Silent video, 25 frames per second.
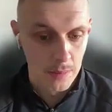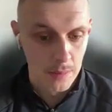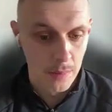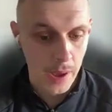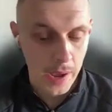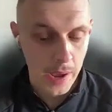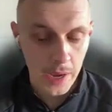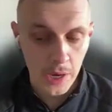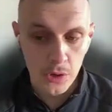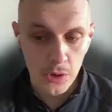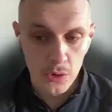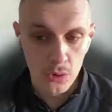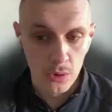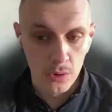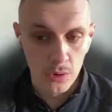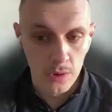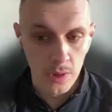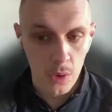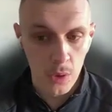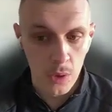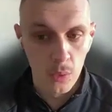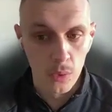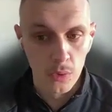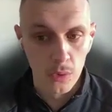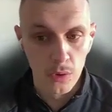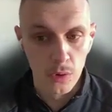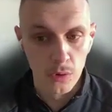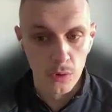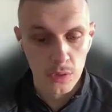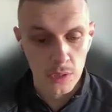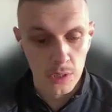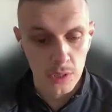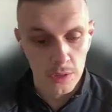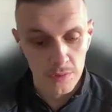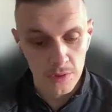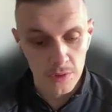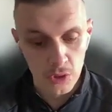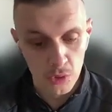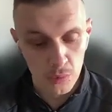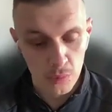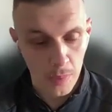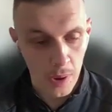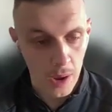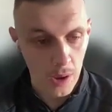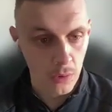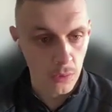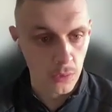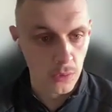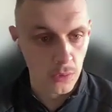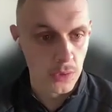making sure that they won those individual
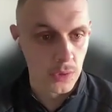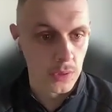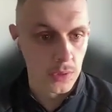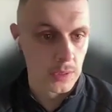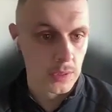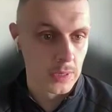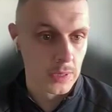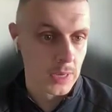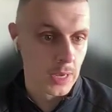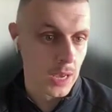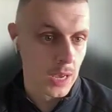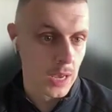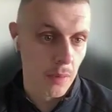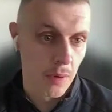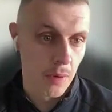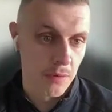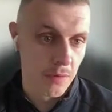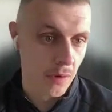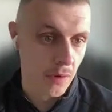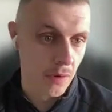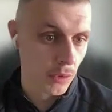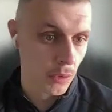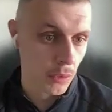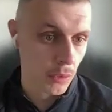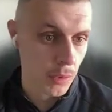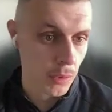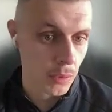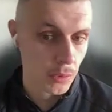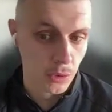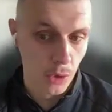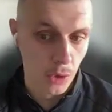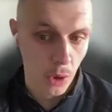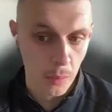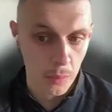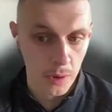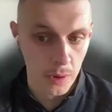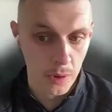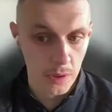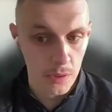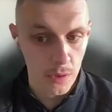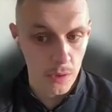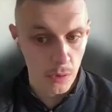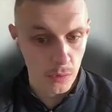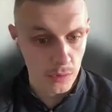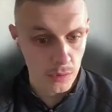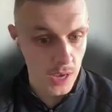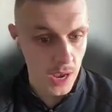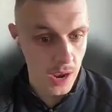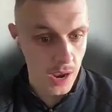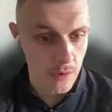battles. I felt that we were dominant in
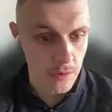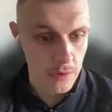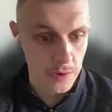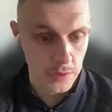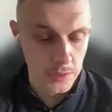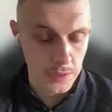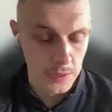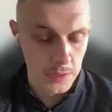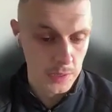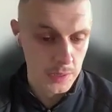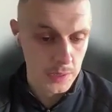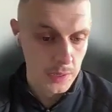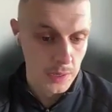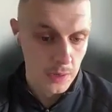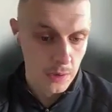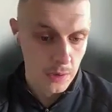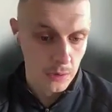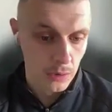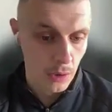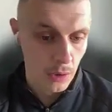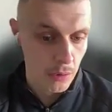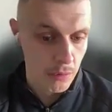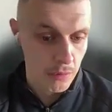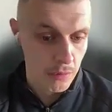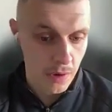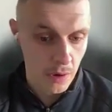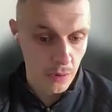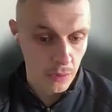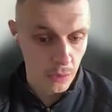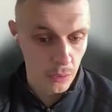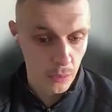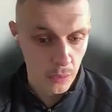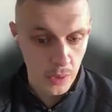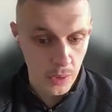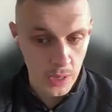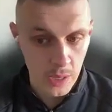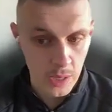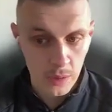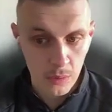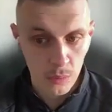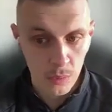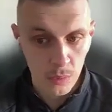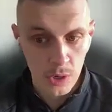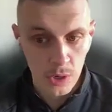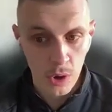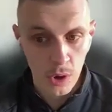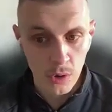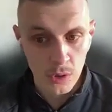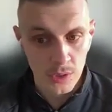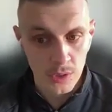those areas. Don't felt that we
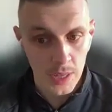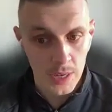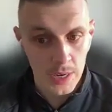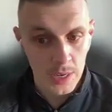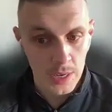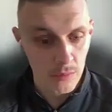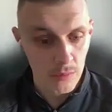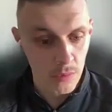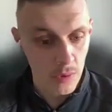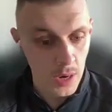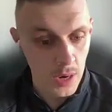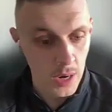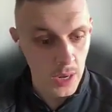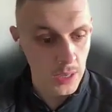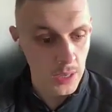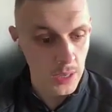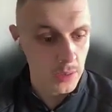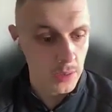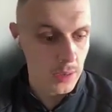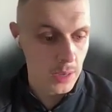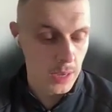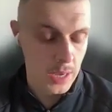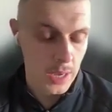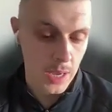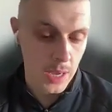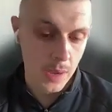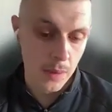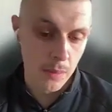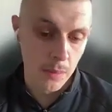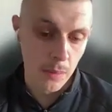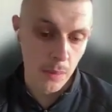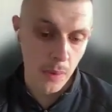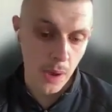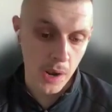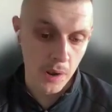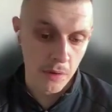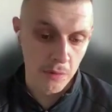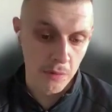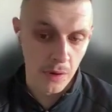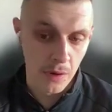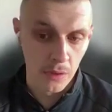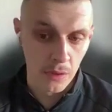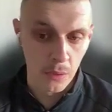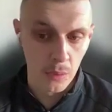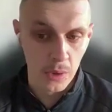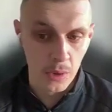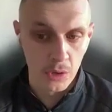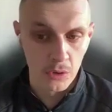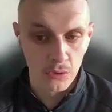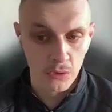lost any really, and I felt
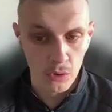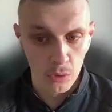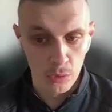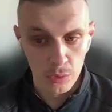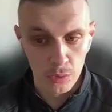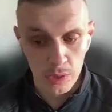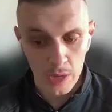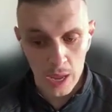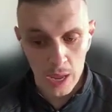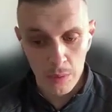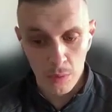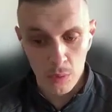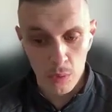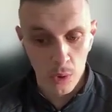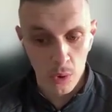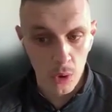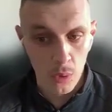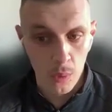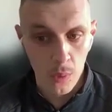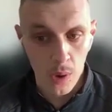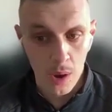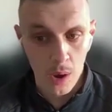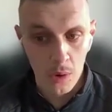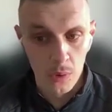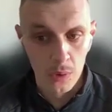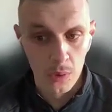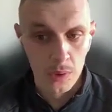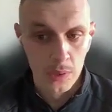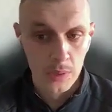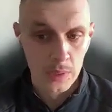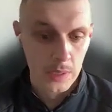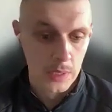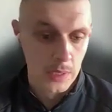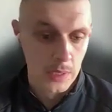that we controlled the game quite well